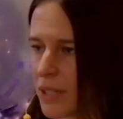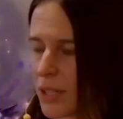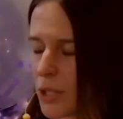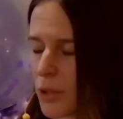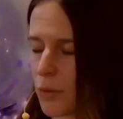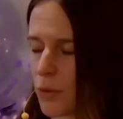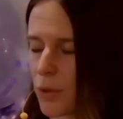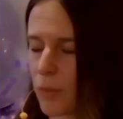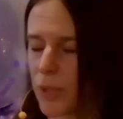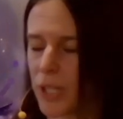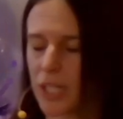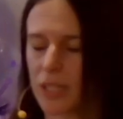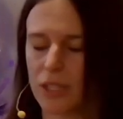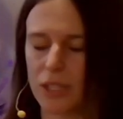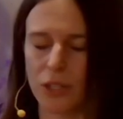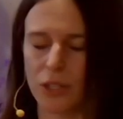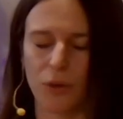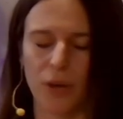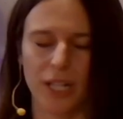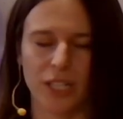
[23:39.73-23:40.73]
Repeat the
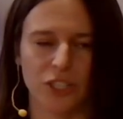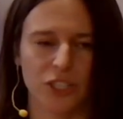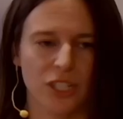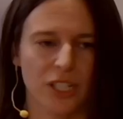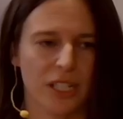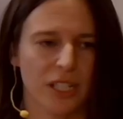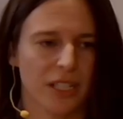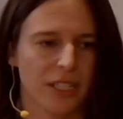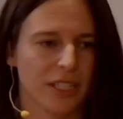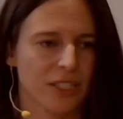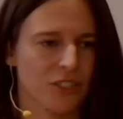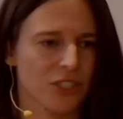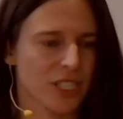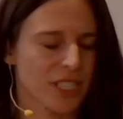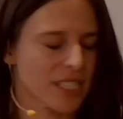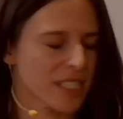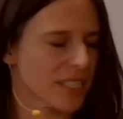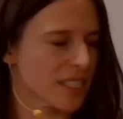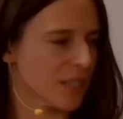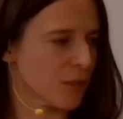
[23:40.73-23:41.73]
question and then
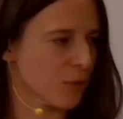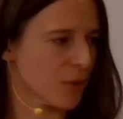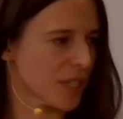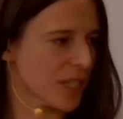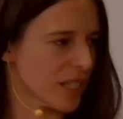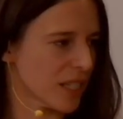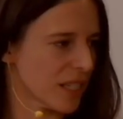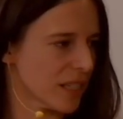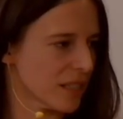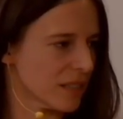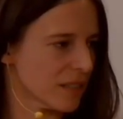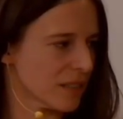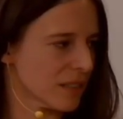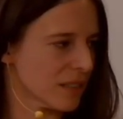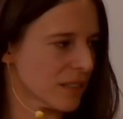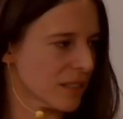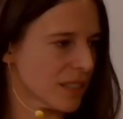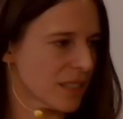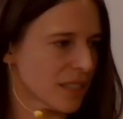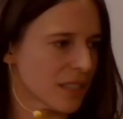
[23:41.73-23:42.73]
just sit with it.
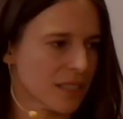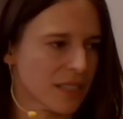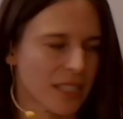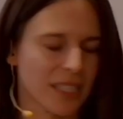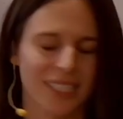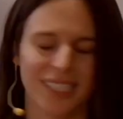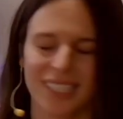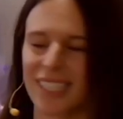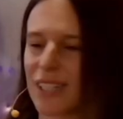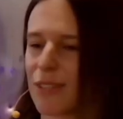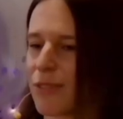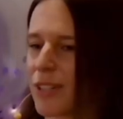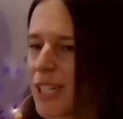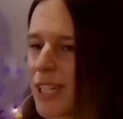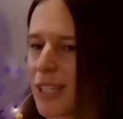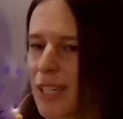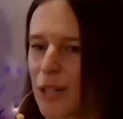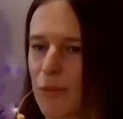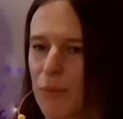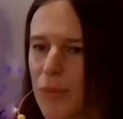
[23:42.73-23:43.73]
See if
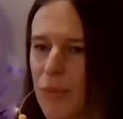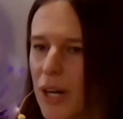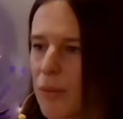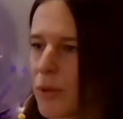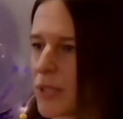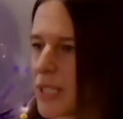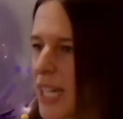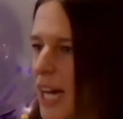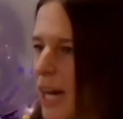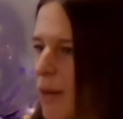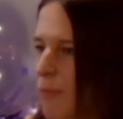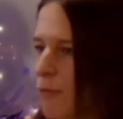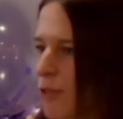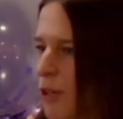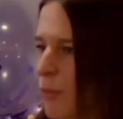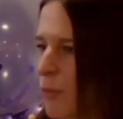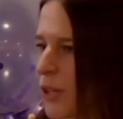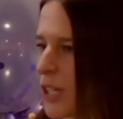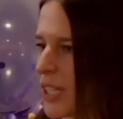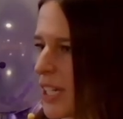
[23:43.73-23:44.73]
anything bubbles up
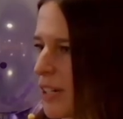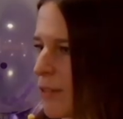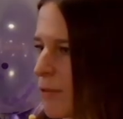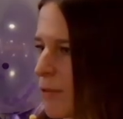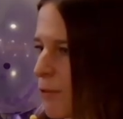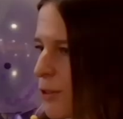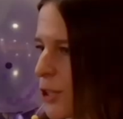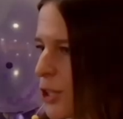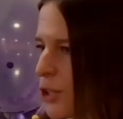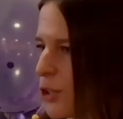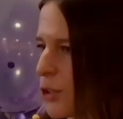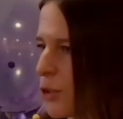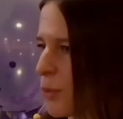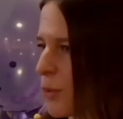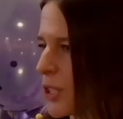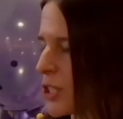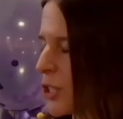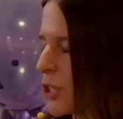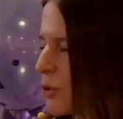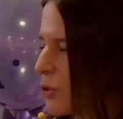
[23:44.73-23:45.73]
from within for you,
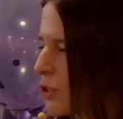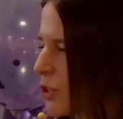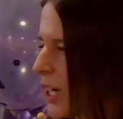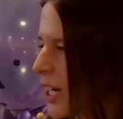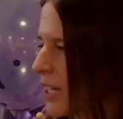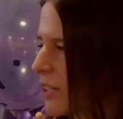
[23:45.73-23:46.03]
but don't try and